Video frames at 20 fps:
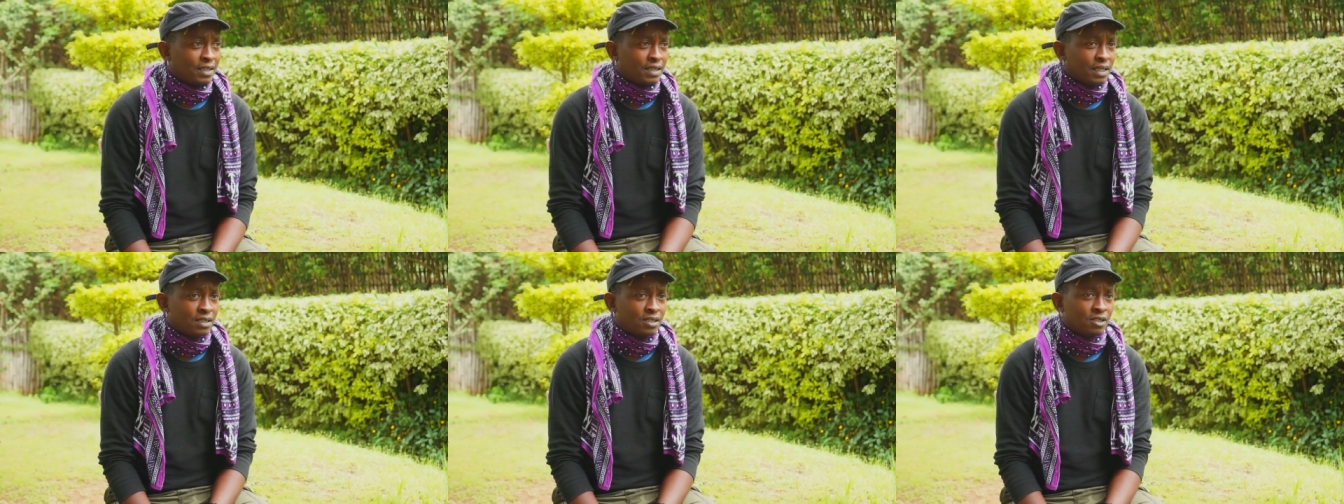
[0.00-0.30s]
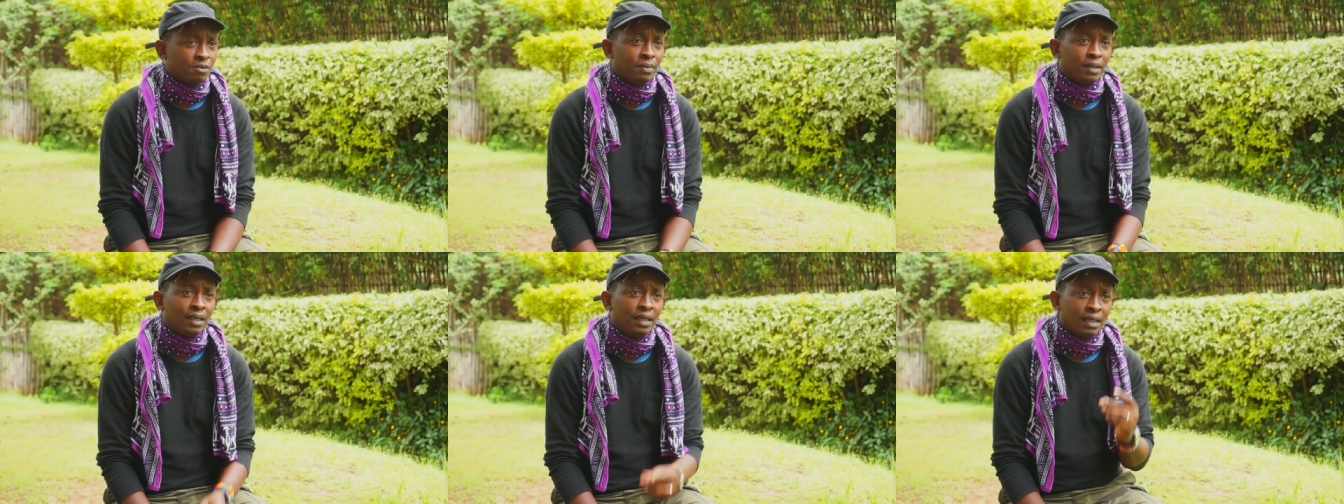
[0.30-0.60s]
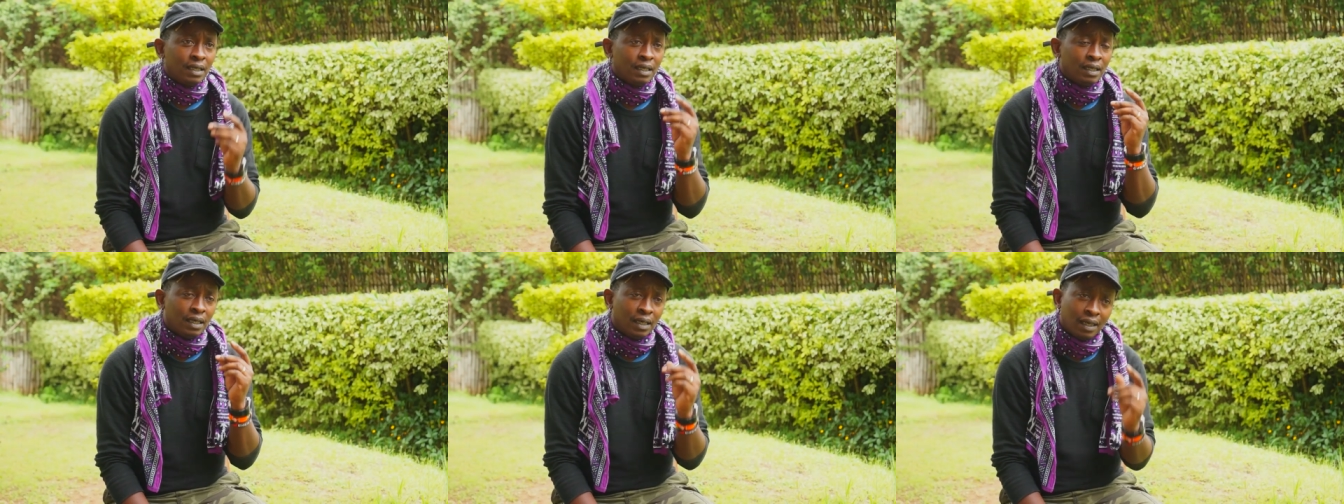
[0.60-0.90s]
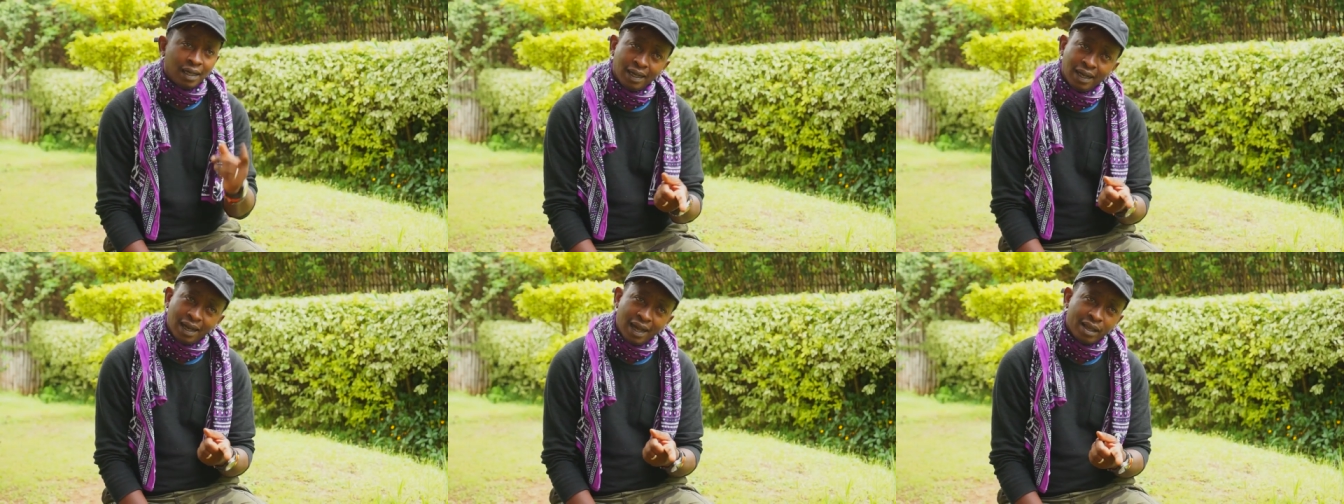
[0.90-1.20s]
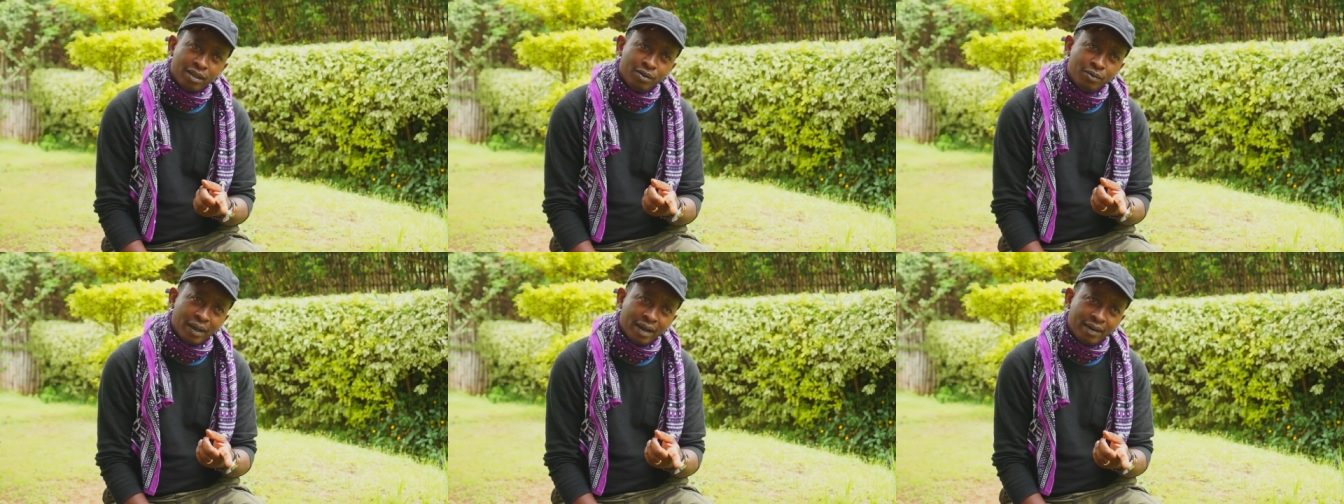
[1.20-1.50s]
And he says to me,
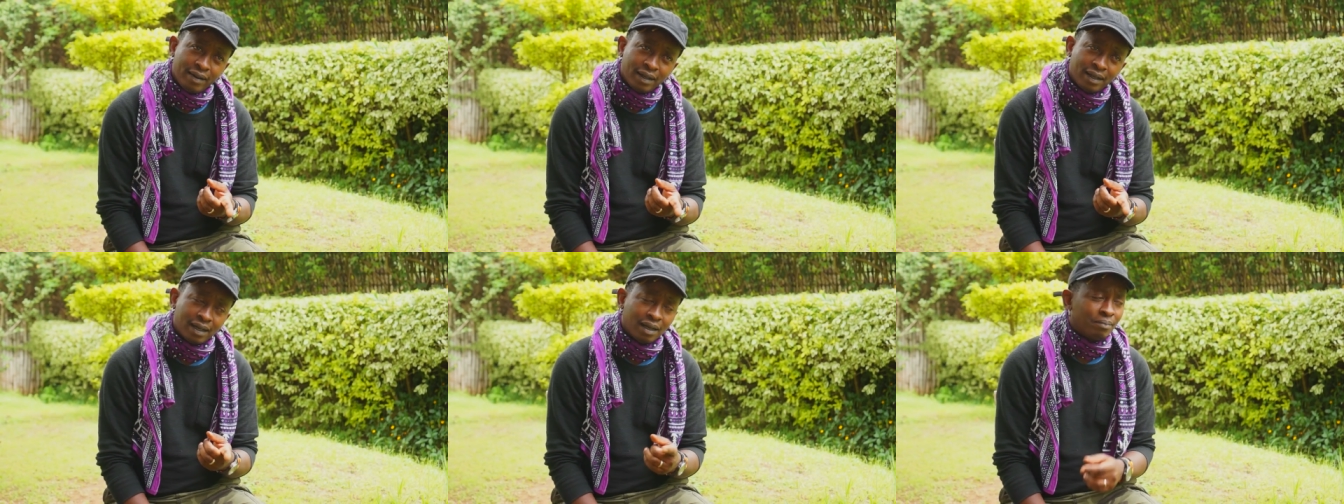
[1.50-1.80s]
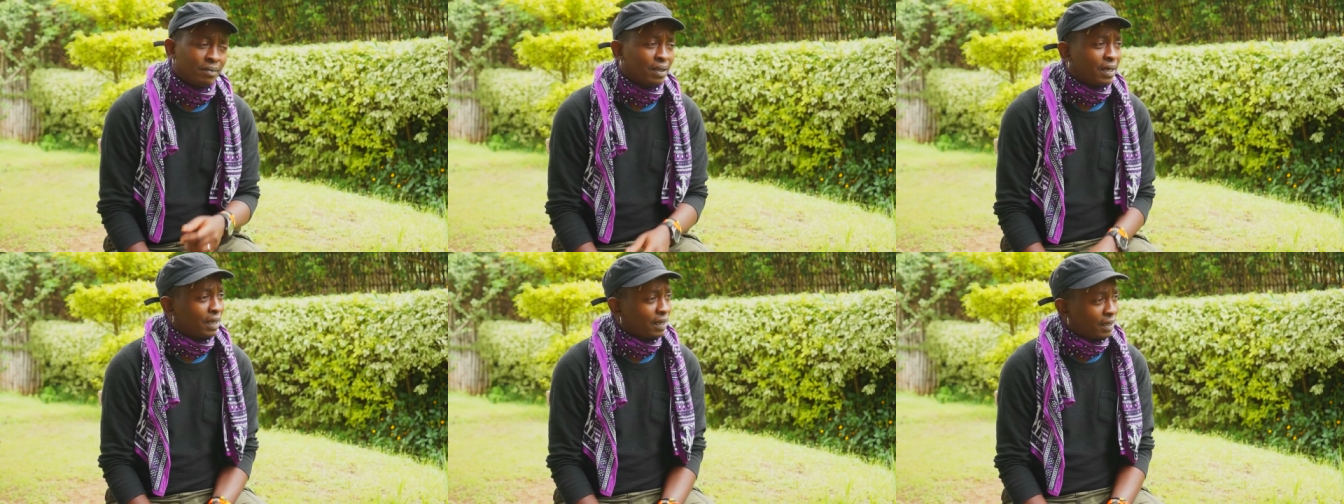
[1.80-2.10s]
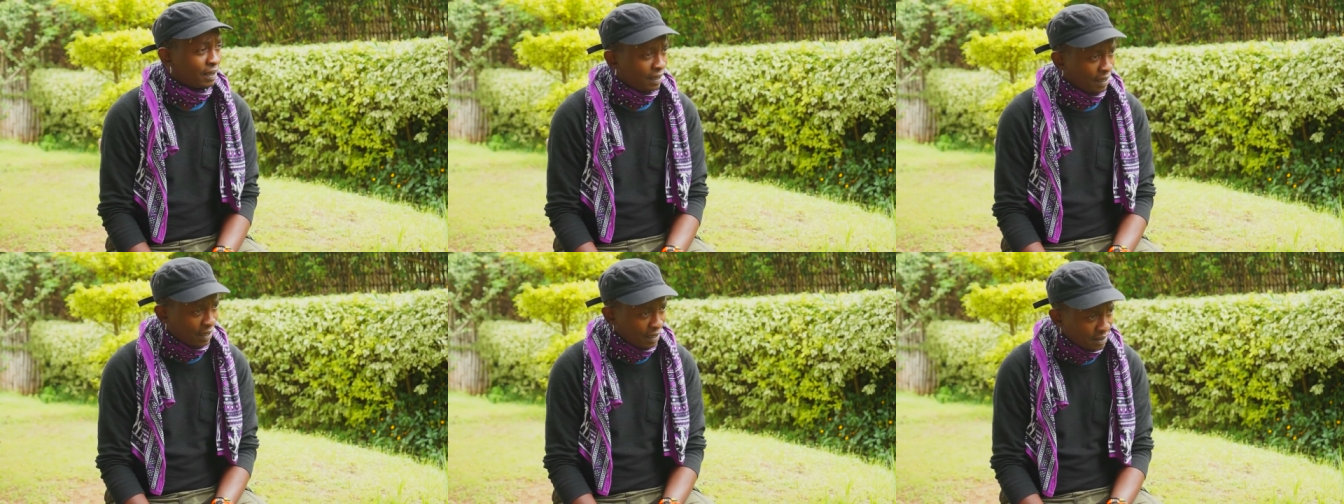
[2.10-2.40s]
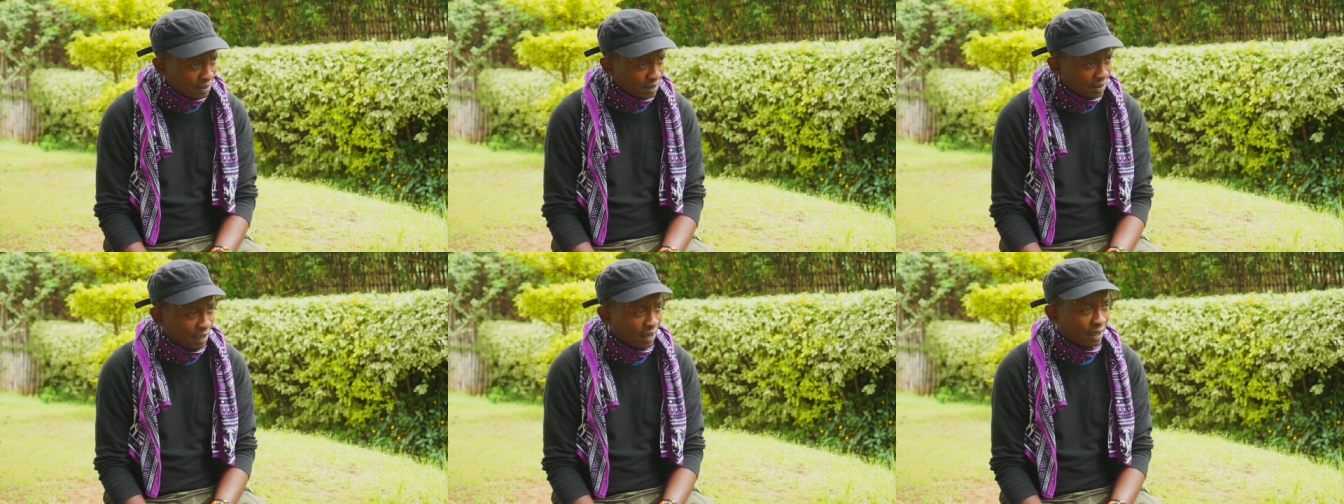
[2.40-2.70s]
are you Eric? And they're like, yes.